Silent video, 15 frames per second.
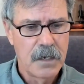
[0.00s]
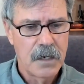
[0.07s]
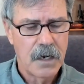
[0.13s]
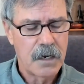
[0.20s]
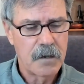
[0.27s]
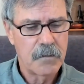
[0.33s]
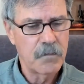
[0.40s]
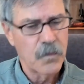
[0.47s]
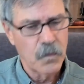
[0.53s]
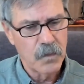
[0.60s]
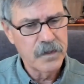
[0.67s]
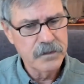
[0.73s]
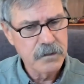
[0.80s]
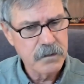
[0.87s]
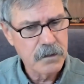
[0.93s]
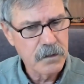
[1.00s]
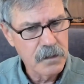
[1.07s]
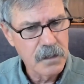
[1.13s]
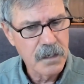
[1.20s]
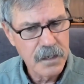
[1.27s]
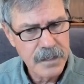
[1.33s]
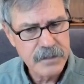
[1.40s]
Um, one that's a
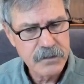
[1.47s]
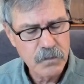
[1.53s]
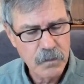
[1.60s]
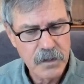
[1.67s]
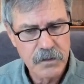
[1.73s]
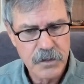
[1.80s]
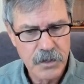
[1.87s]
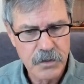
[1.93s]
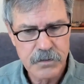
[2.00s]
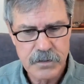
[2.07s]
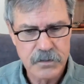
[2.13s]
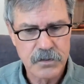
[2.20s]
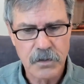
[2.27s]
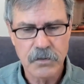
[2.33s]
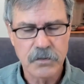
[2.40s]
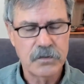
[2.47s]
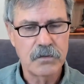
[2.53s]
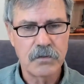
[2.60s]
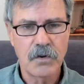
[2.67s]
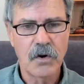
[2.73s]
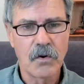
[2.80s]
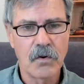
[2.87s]
little less well known is
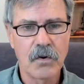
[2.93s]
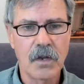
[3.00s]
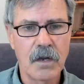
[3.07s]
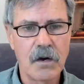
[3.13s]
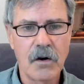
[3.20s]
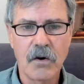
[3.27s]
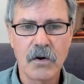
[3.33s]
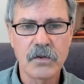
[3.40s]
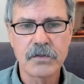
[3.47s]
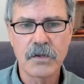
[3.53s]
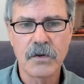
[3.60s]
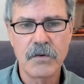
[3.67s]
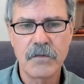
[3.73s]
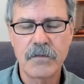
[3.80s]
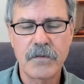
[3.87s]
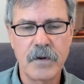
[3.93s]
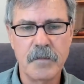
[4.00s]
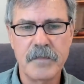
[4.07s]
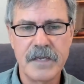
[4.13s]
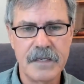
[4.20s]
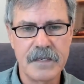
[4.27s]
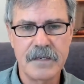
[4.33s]
gotu kola, also
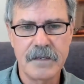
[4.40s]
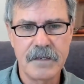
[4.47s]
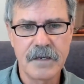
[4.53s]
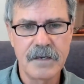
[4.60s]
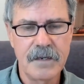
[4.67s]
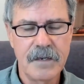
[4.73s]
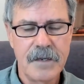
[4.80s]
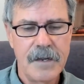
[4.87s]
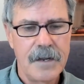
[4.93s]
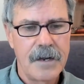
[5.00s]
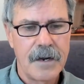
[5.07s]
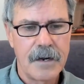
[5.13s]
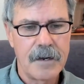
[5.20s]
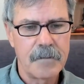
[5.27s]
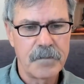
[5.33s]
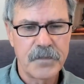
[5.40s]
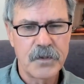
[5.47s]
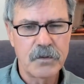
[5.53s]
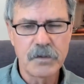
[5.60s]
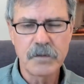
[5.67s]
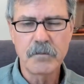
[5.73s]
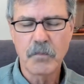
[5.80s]
from India. Um,
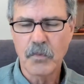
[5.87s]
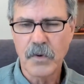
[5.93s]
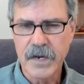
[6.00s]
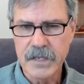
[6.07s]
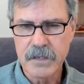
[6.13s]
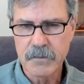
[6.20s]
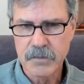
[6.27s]
good brain